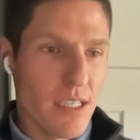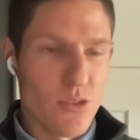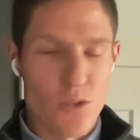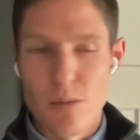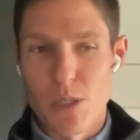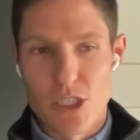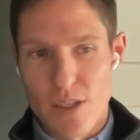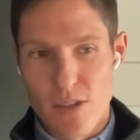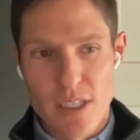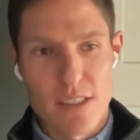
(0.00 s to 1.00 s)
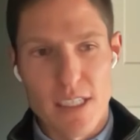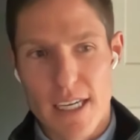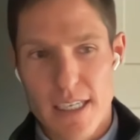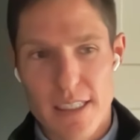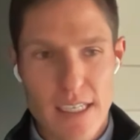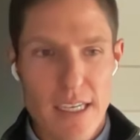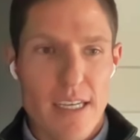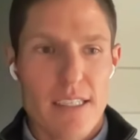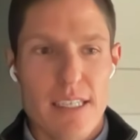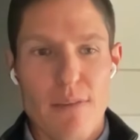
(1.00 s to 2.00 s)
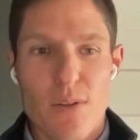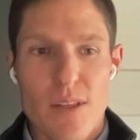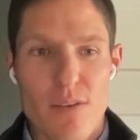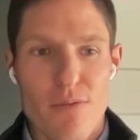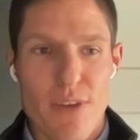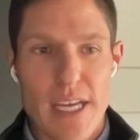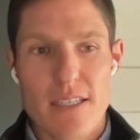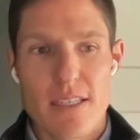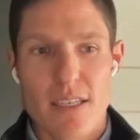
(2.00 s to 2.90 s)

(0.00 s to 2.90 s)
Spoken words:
extremely generous and definitely the face